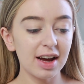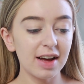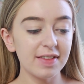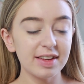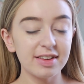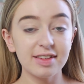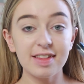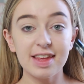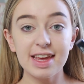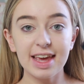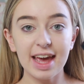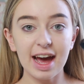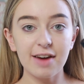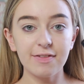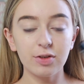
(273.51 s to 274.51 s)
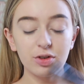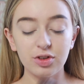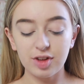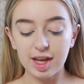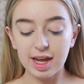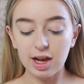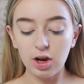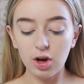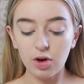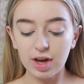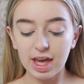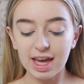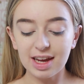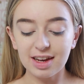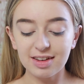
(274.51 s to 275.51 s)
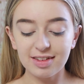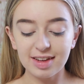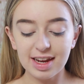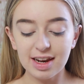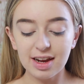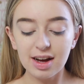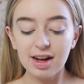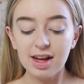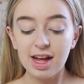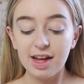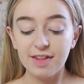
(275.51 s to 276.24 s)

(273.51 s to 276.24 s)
and this is the Kat Von D Lock-It Concealer.